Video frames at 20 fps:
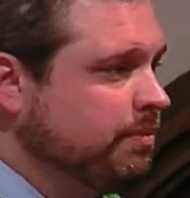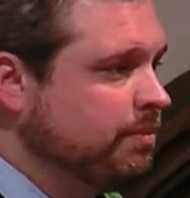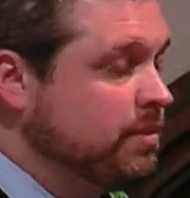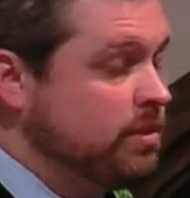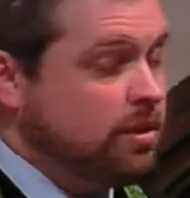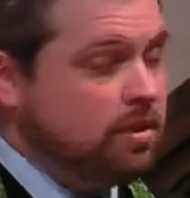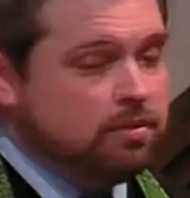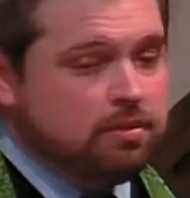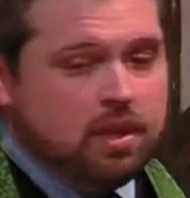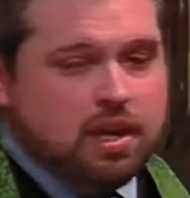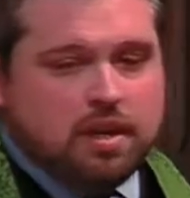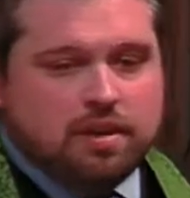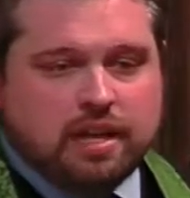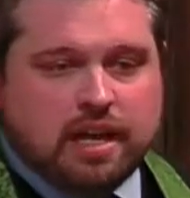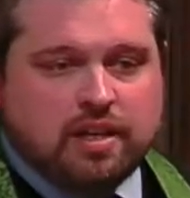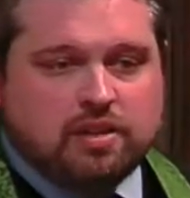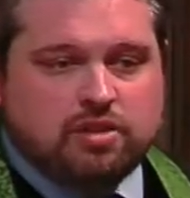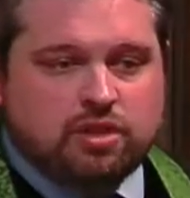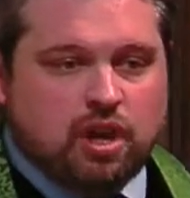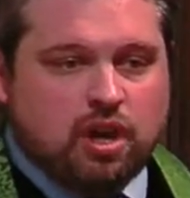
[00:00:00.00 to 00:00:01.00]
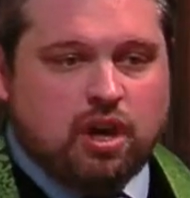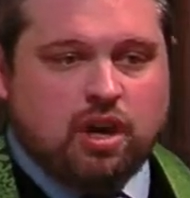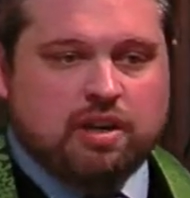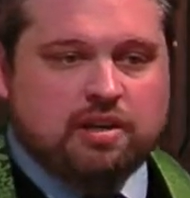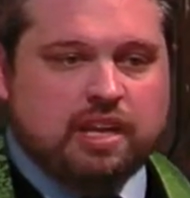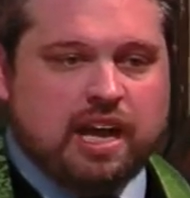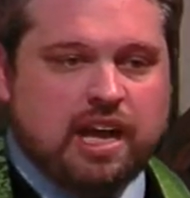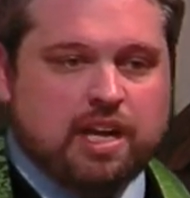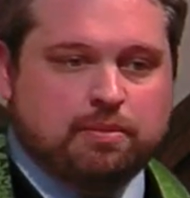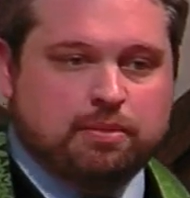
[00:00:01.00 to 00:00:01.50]
So they
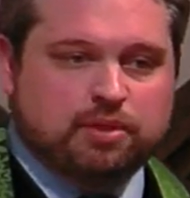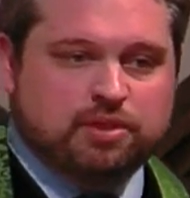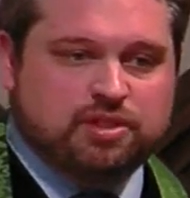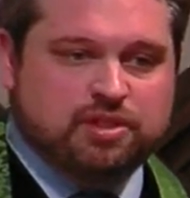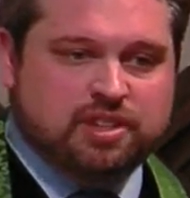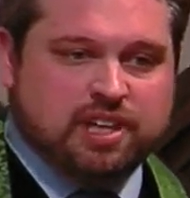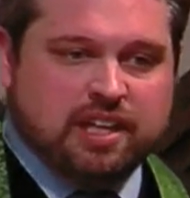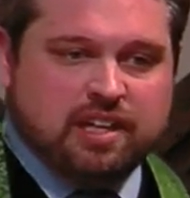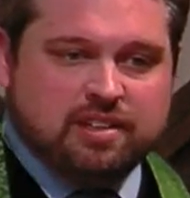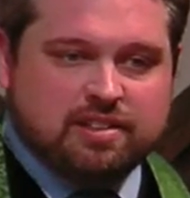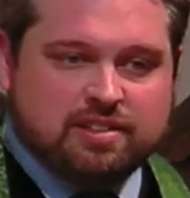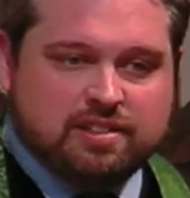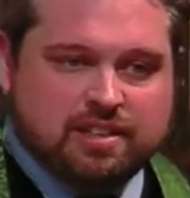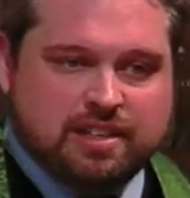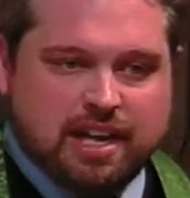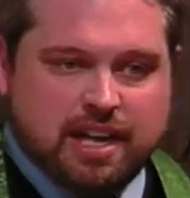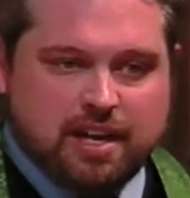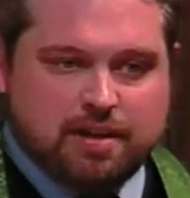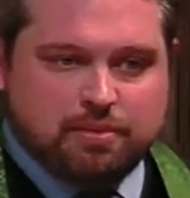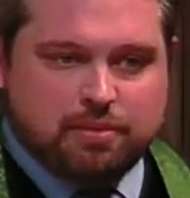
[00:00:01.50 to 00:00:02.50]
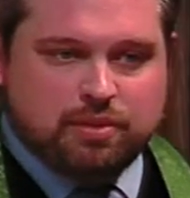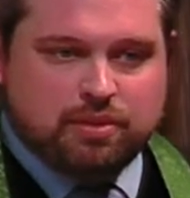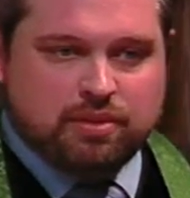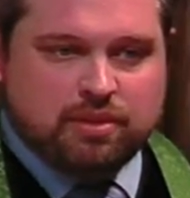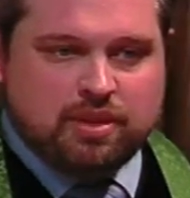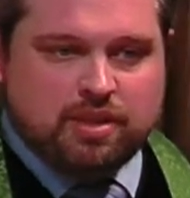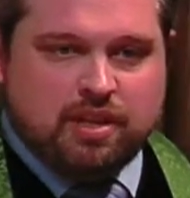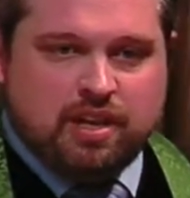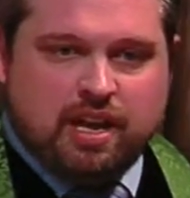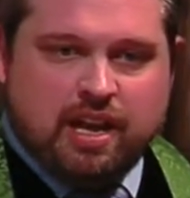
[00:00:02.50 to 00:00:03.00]
donned animal skins and animal
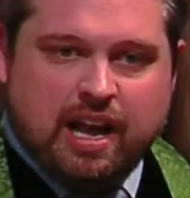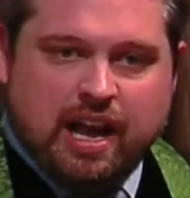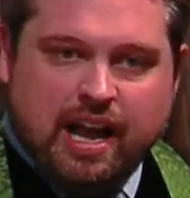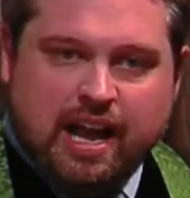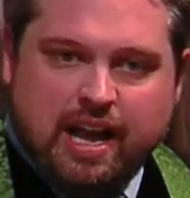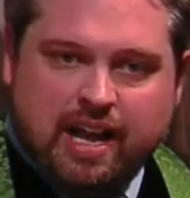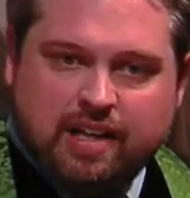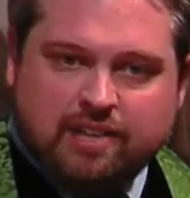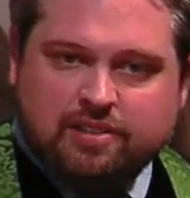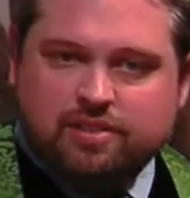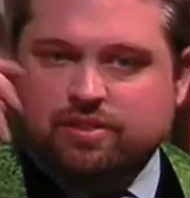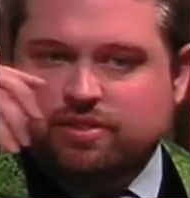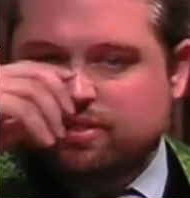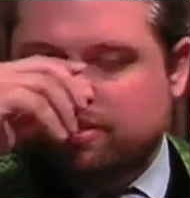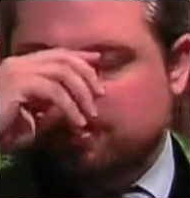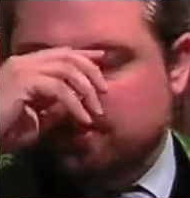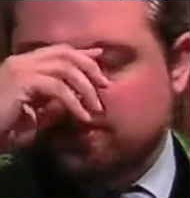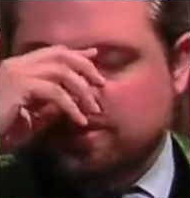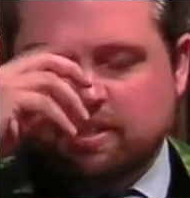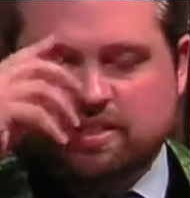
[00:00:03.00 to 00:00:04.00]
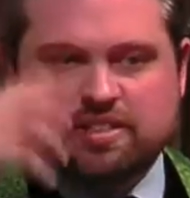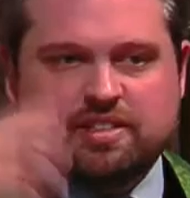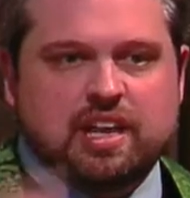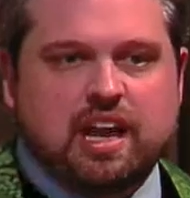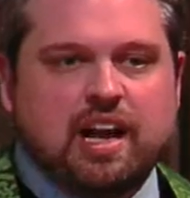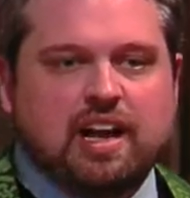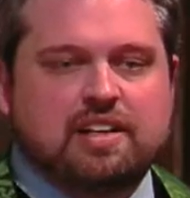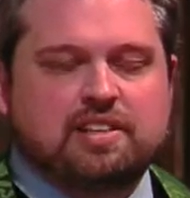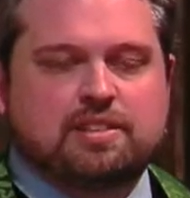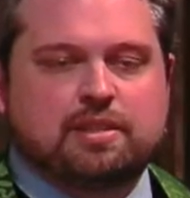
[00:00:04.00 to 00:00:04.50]
heads to
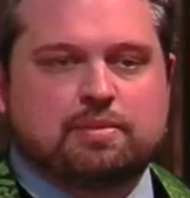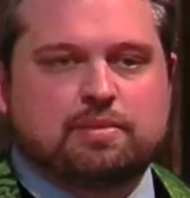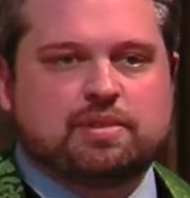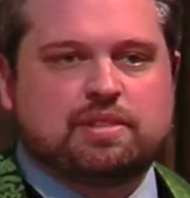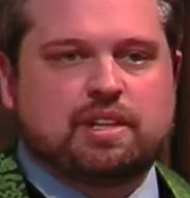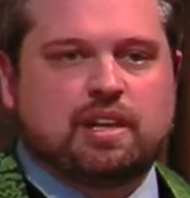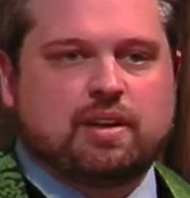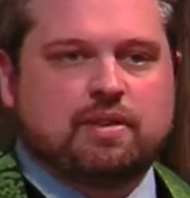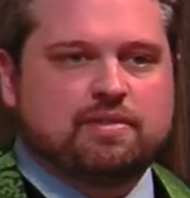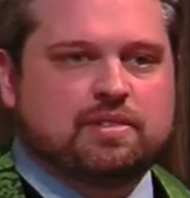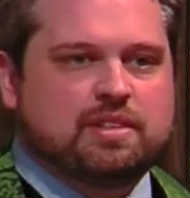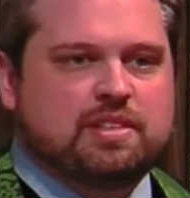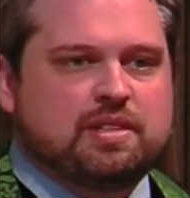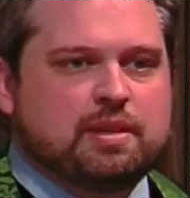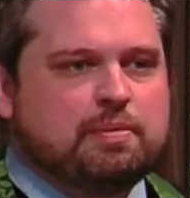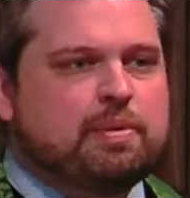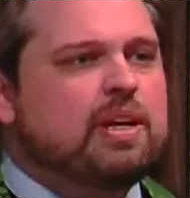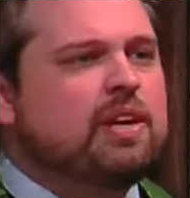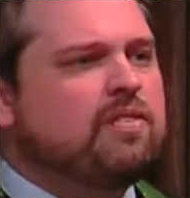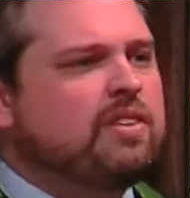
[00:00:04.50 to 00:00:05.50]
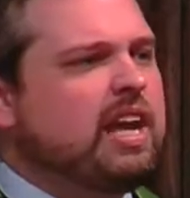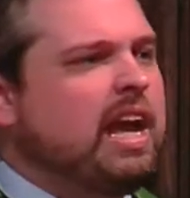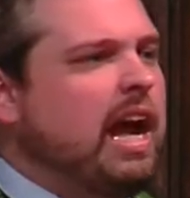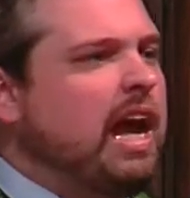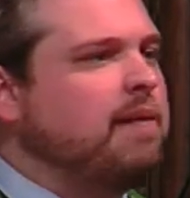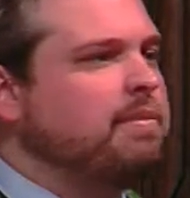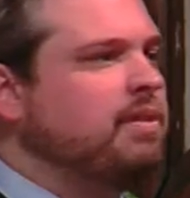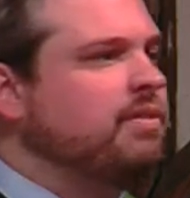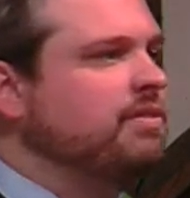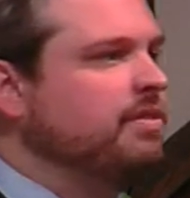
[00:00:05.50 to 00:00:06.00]
disguise themselves. It's a bit of
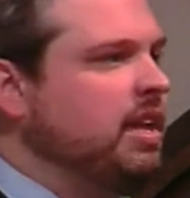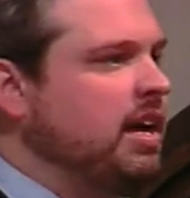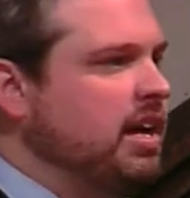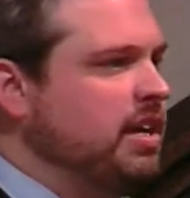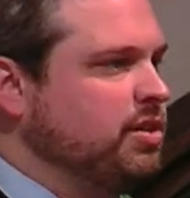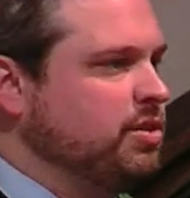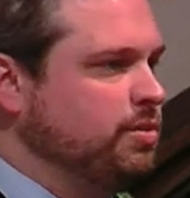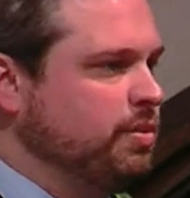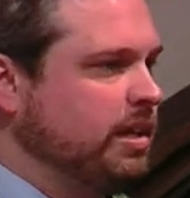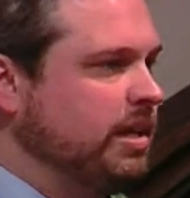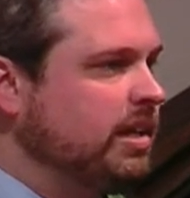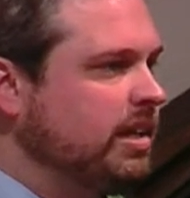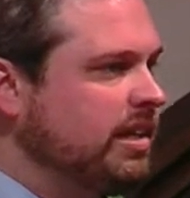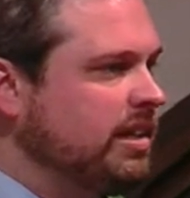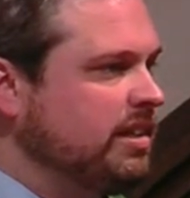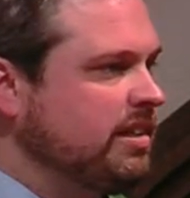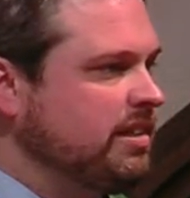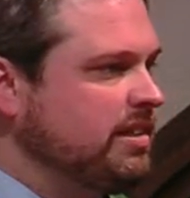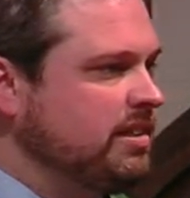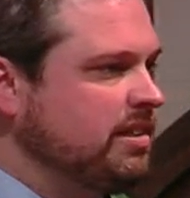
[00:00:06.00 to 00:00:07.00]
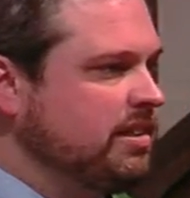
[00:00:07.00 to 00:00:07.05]
camouflage, really.